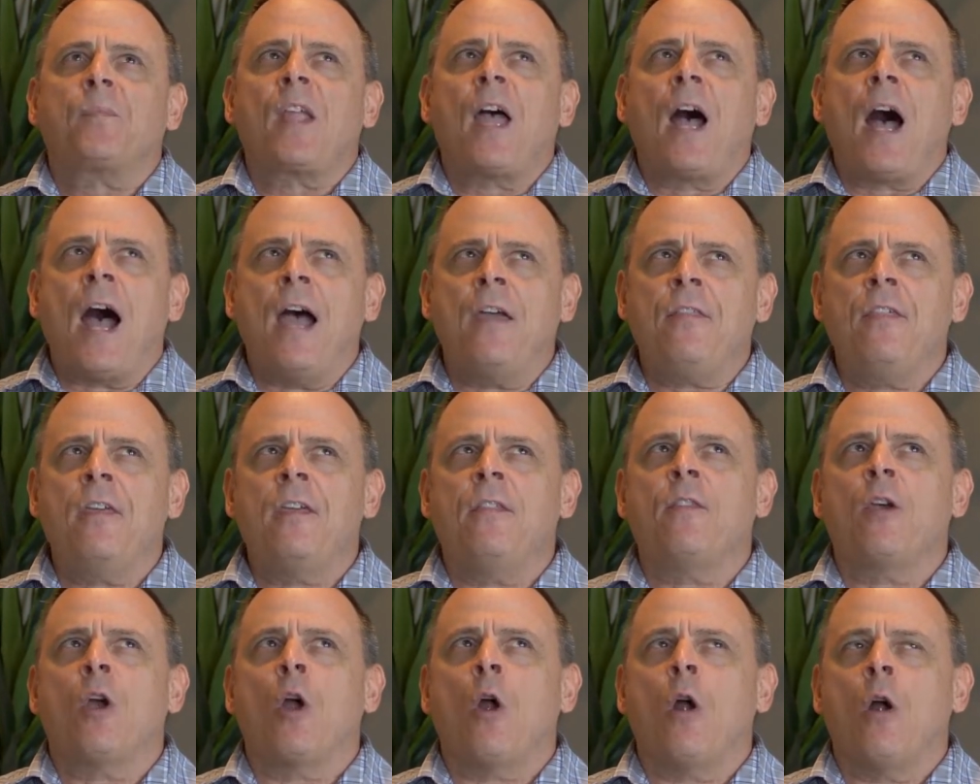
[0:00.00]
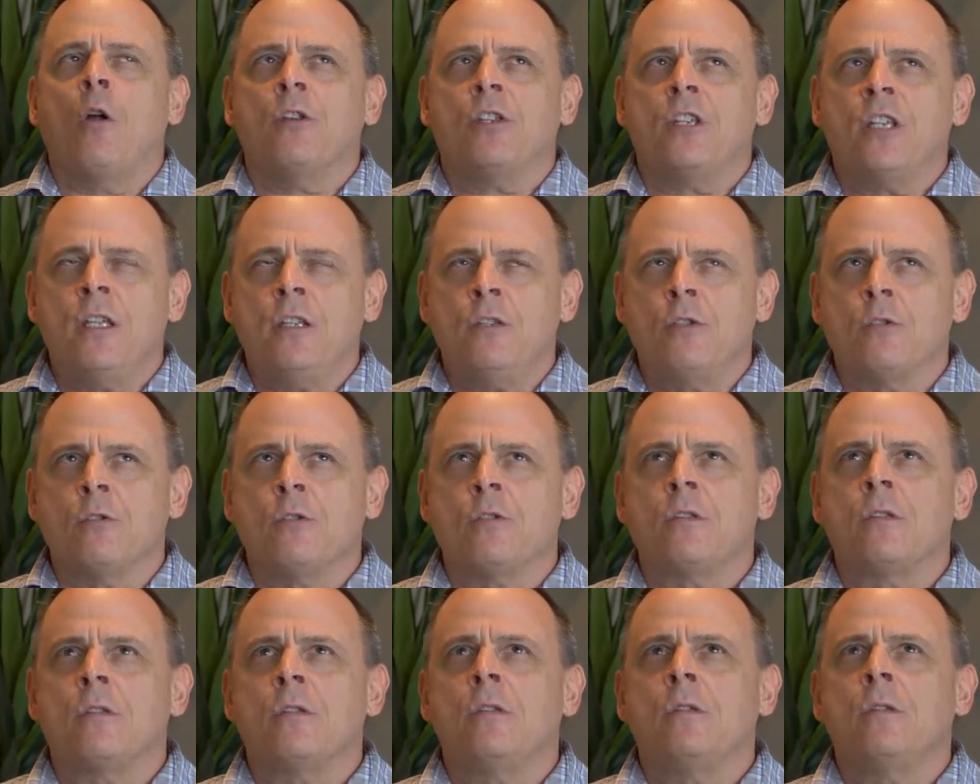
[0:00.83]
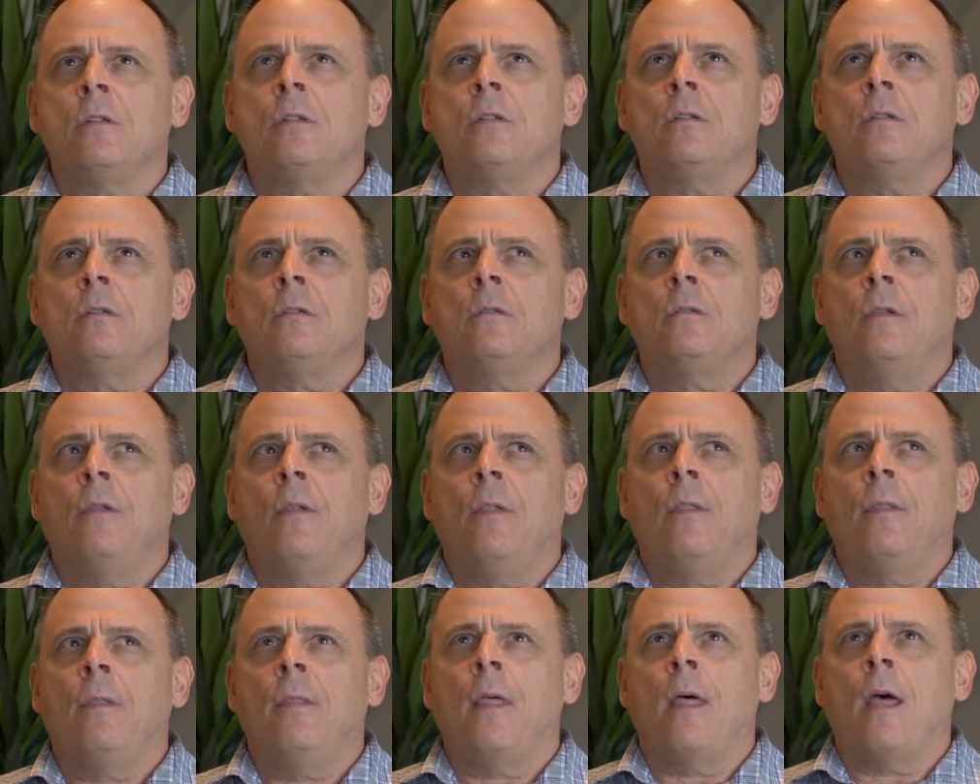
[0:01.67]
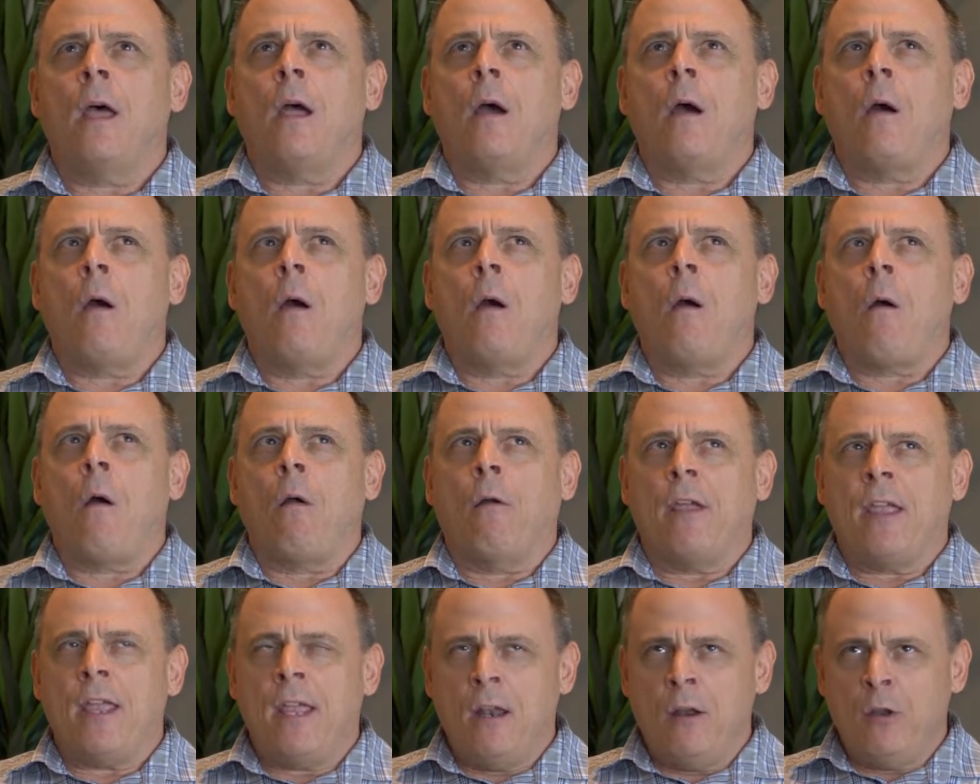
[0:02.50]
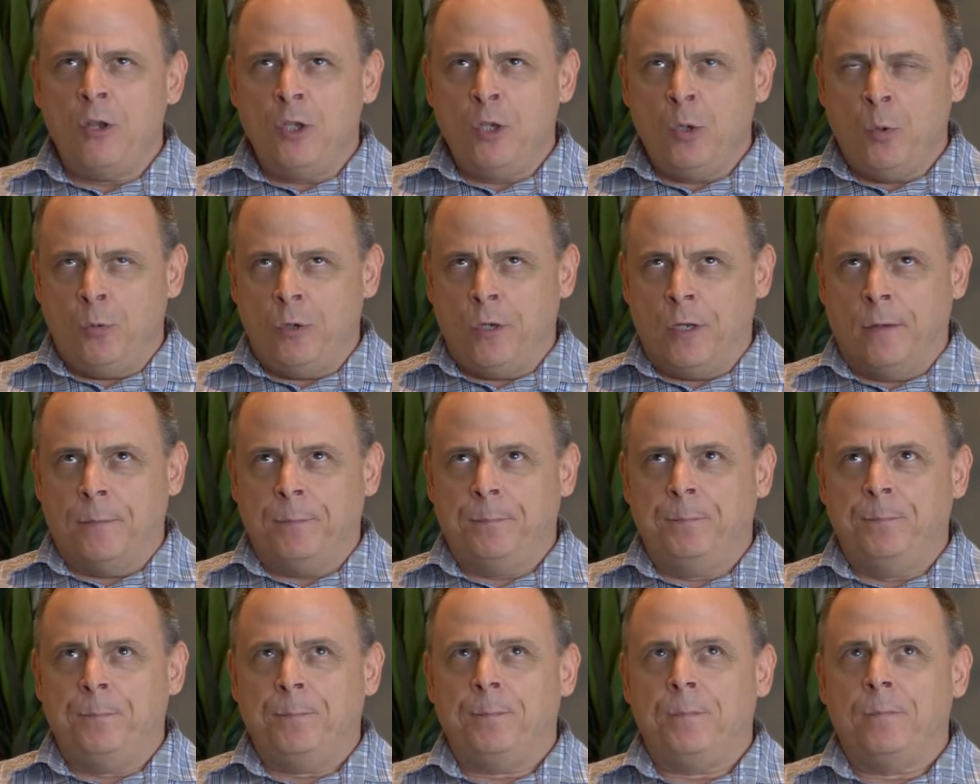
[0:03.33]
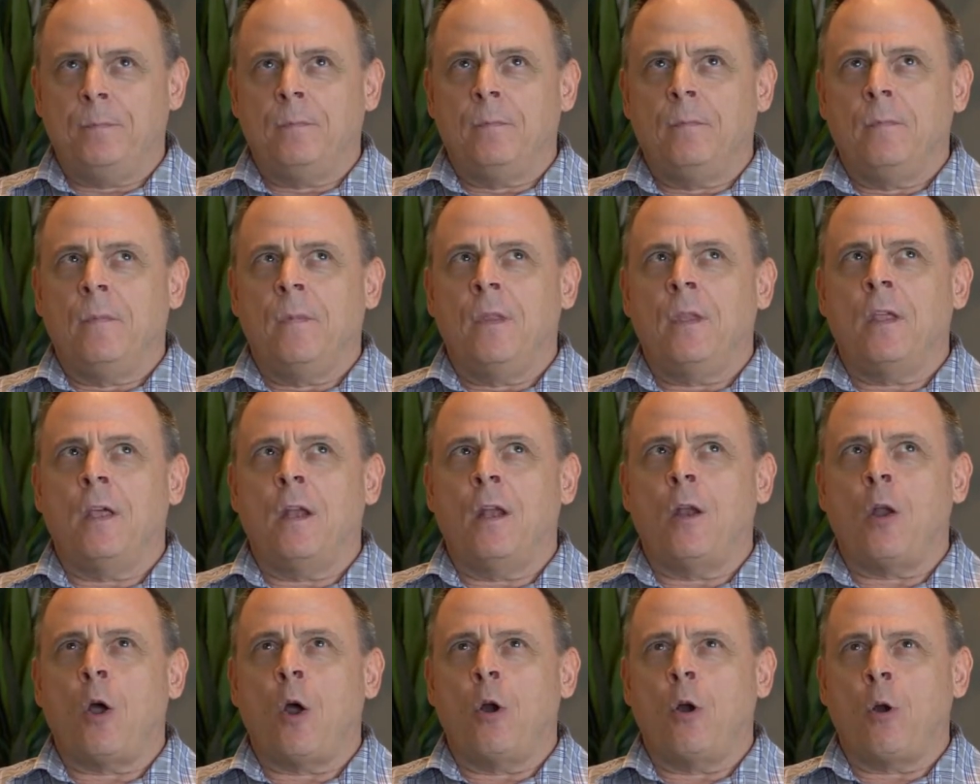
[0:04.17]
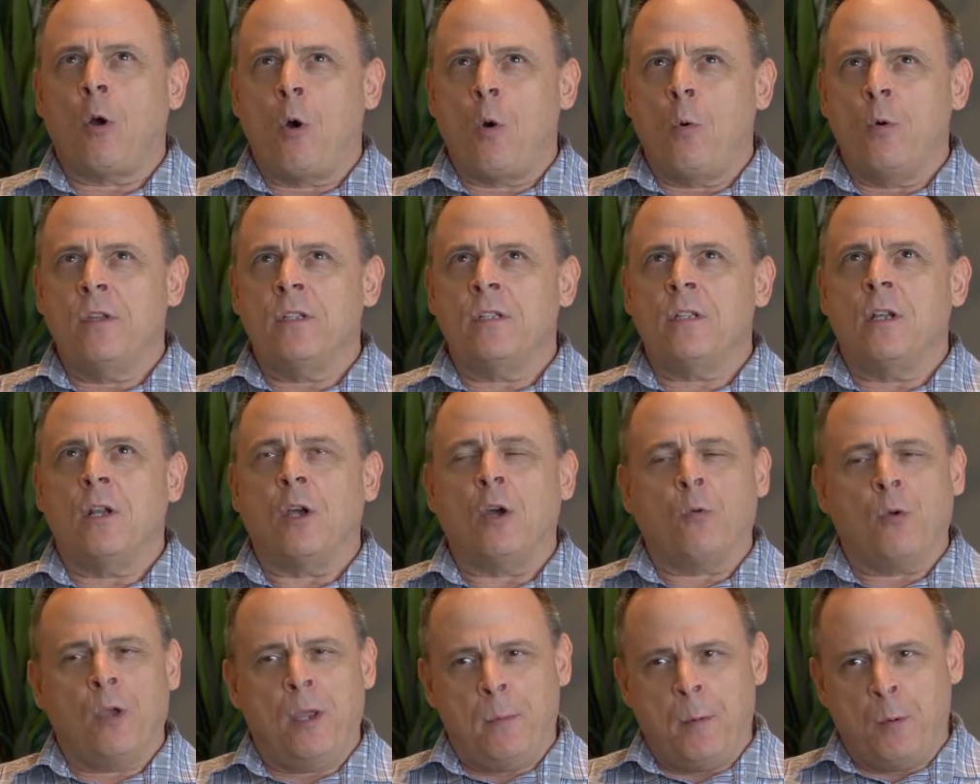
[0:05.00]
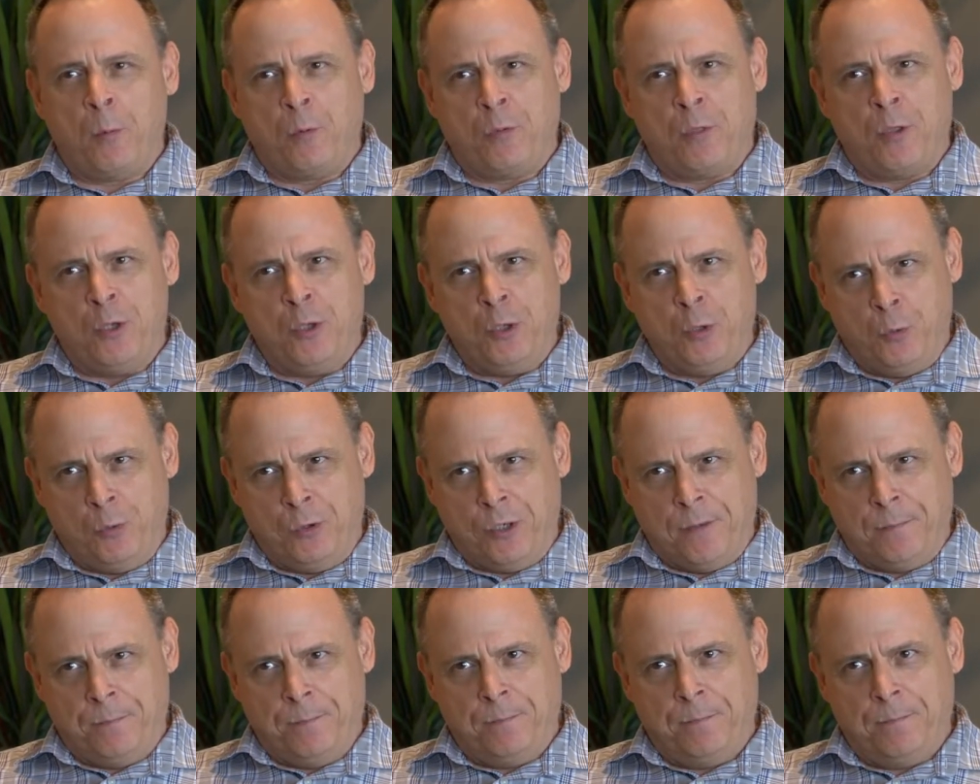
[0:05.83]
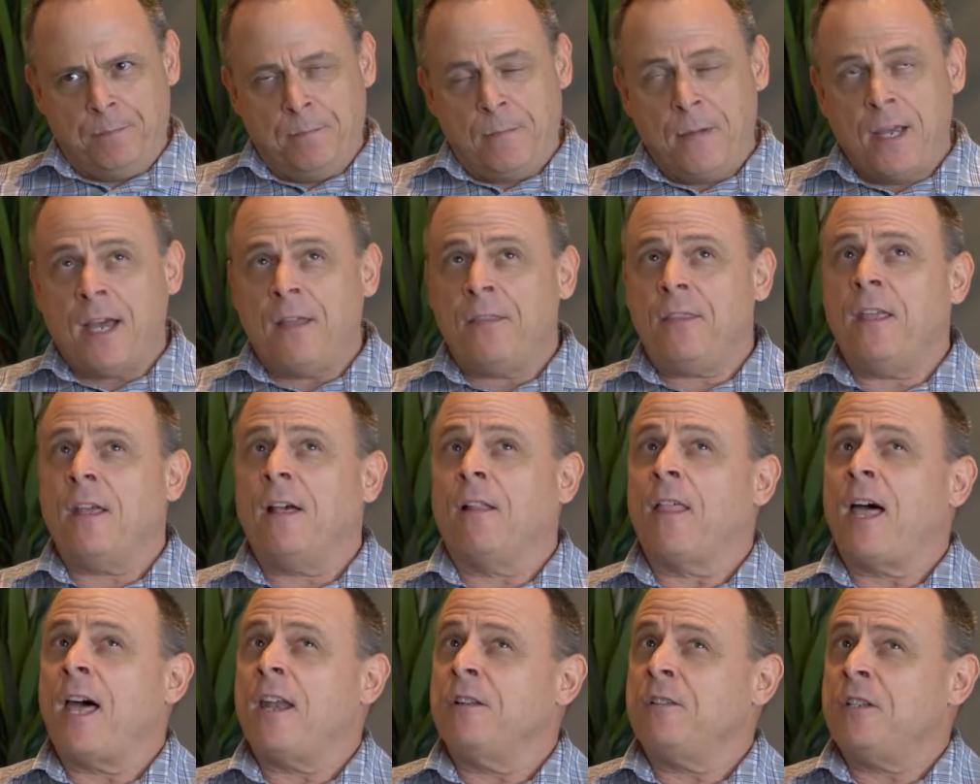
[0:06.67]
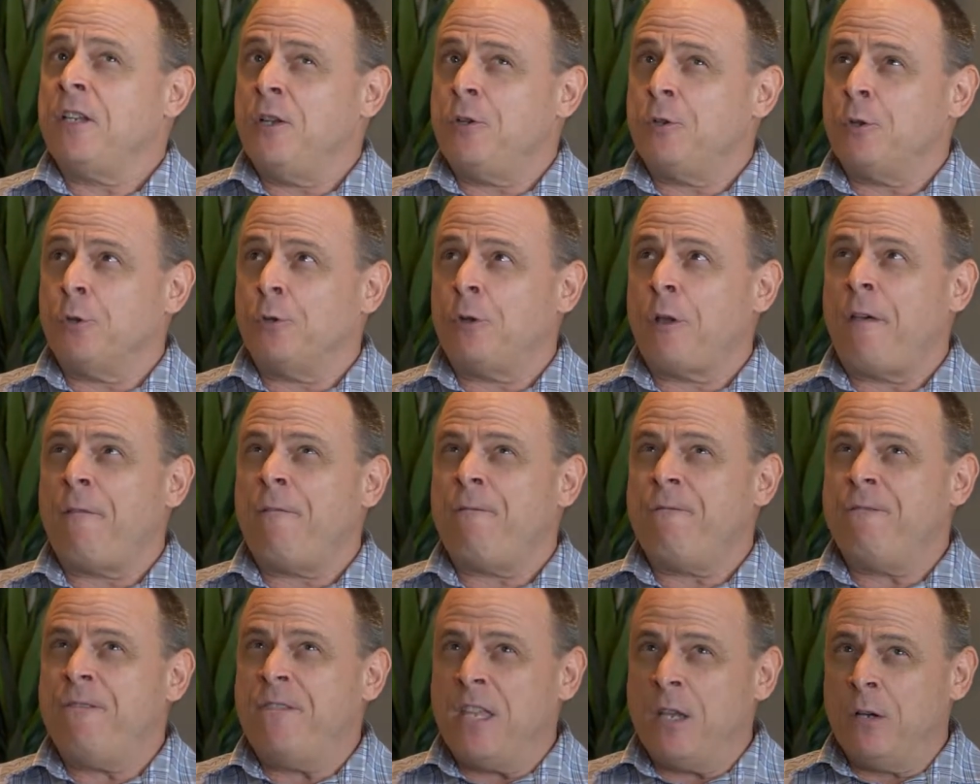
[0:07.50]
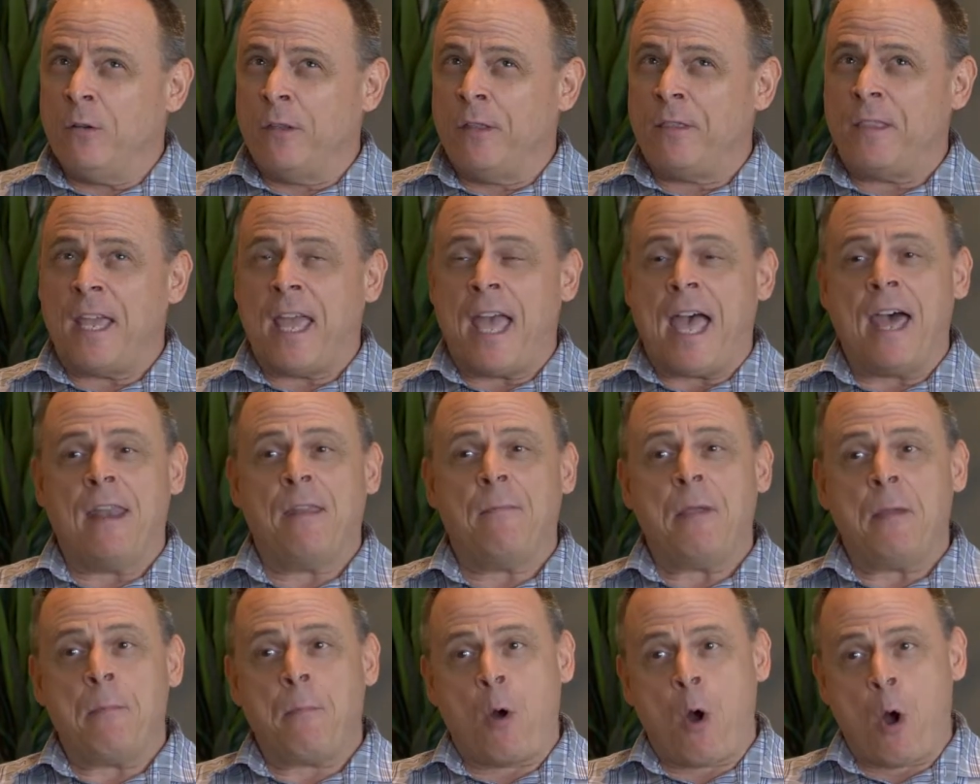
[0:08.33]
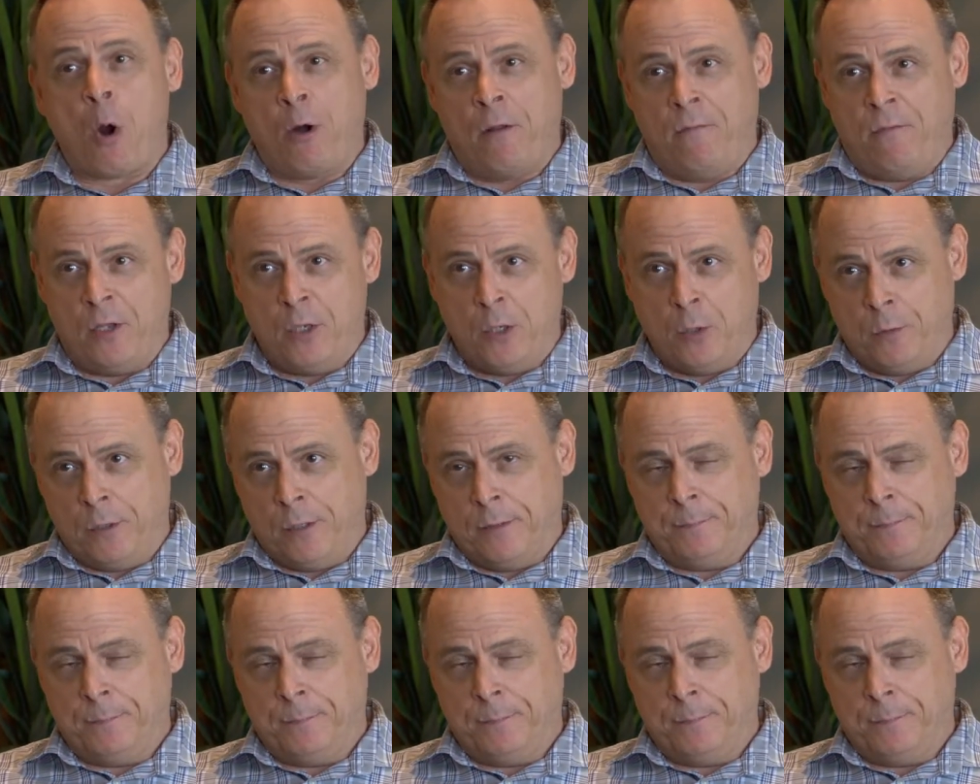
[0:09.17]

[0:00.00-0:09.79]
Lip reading: I think there are teachers that are in a union that aren't always in agreement with the union. I think a lot of teachers feel that they had to be part of the union.